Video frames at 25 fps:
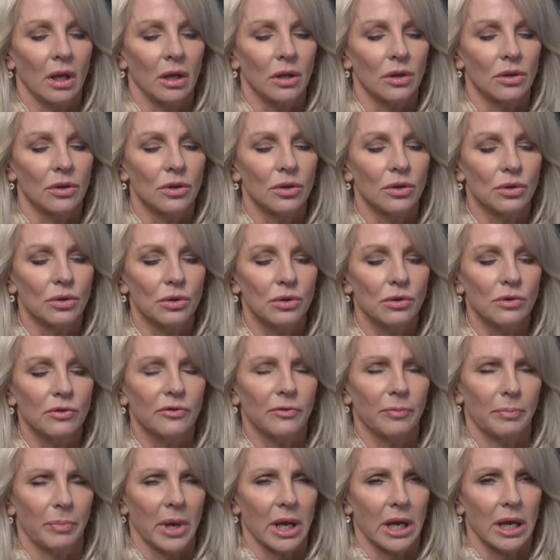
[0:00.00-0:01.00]

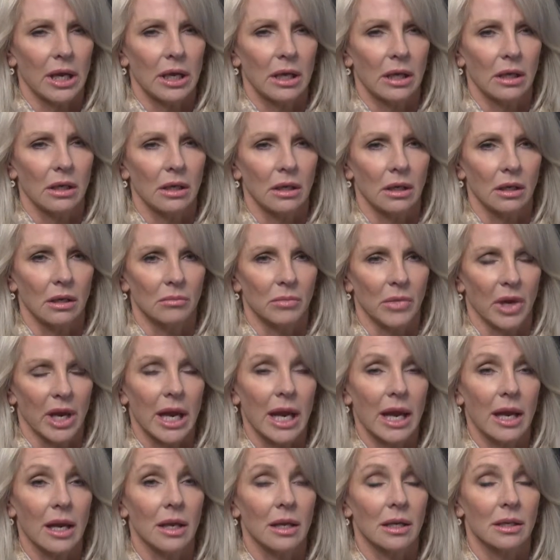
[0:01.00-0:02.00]
nerve pain in my
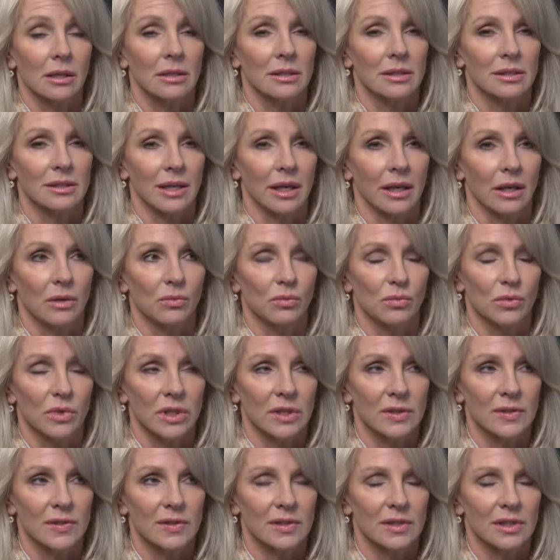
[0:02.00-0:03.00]
hands and
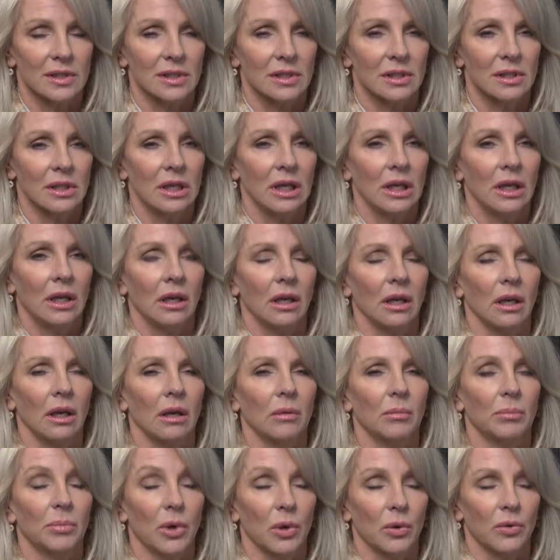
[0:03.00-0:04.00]
wrists,
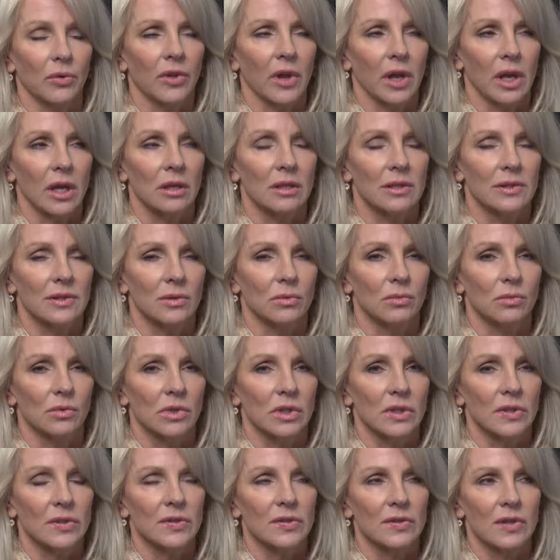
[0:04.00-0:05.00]
both hands and
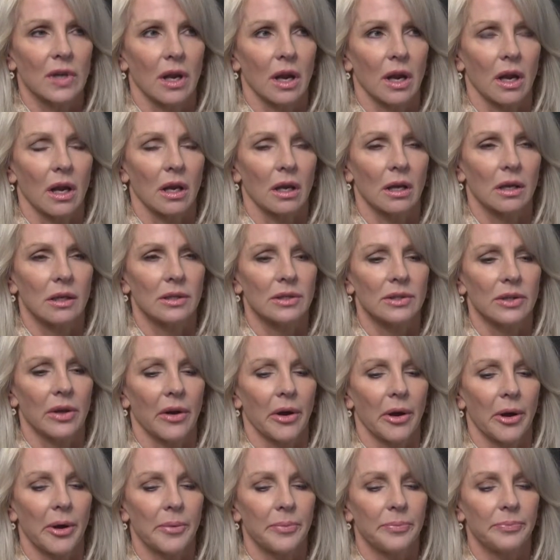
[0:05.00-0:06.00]
wrists. And
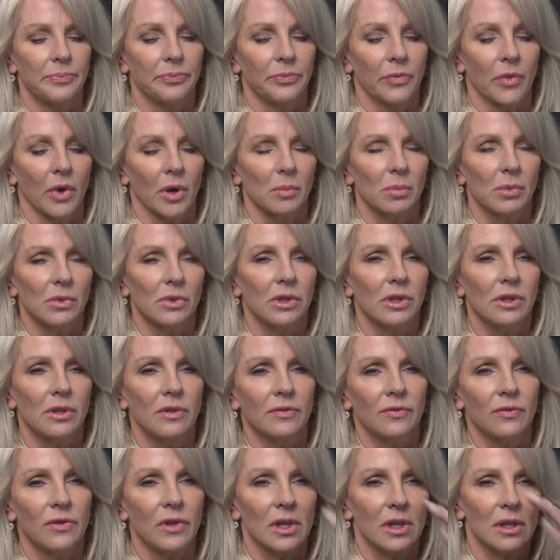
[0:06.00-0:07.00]
I
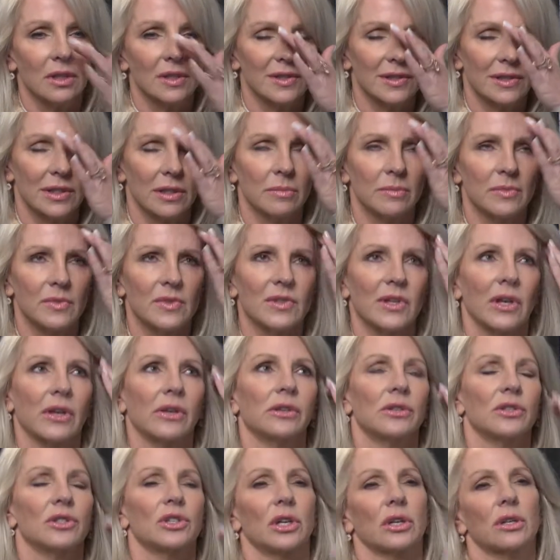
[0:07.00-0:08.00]
believe the stem
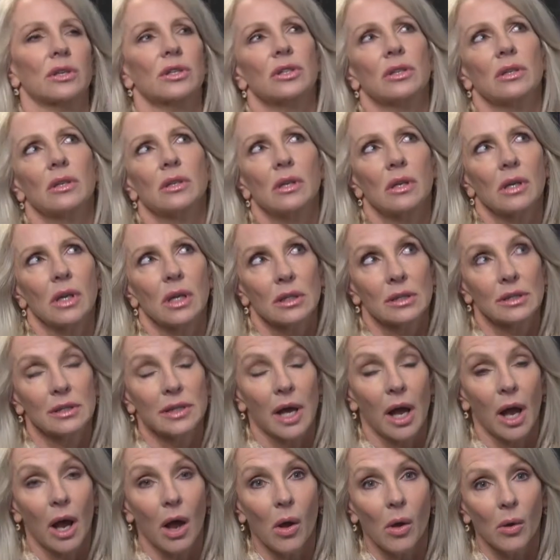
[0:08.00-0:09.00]
cell injection has
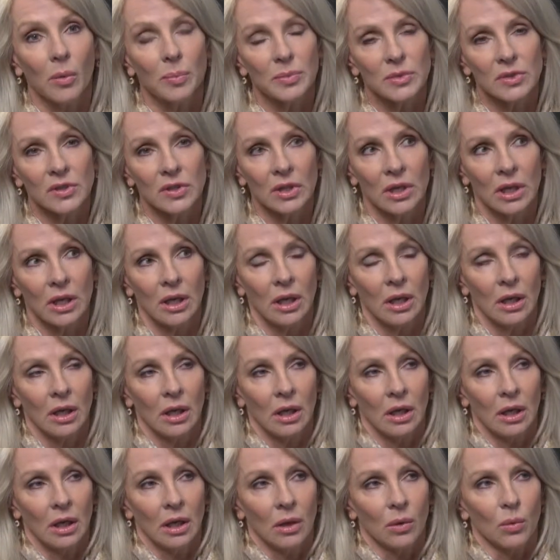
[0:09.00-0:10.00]
helped
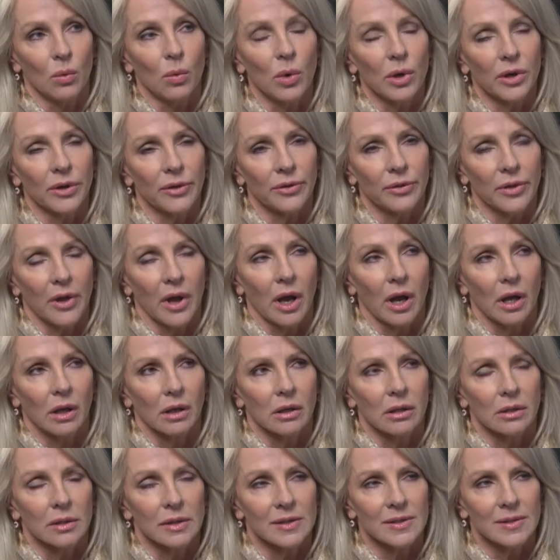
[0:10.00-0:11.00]
with that
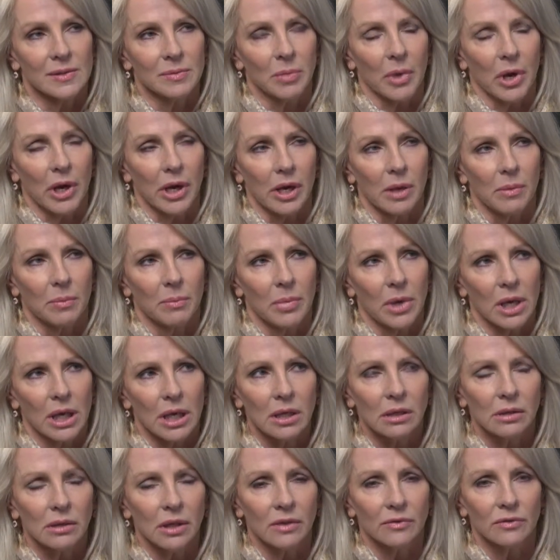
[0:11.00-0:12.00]
because my
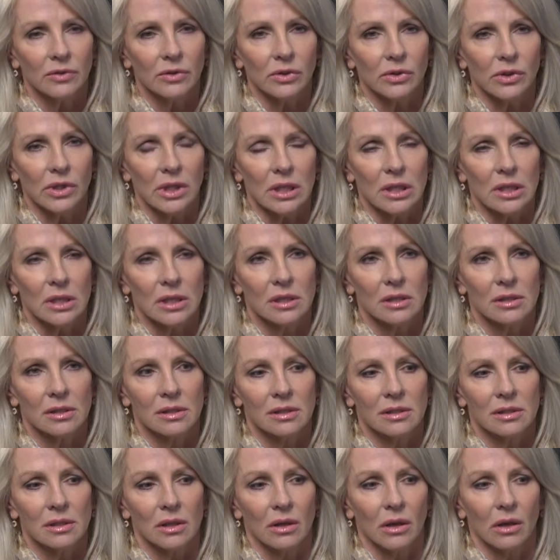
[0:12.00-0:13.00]
pain level
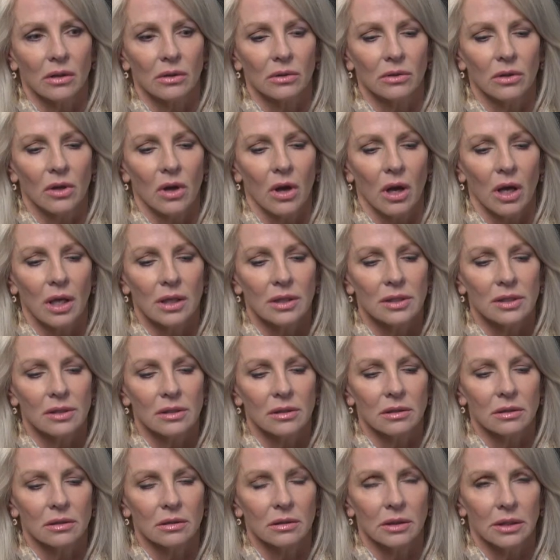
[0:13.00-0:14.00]
is a lot
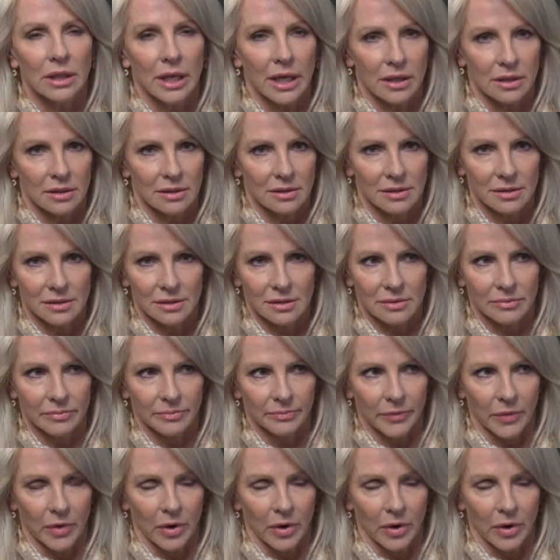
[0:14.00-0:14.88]
less.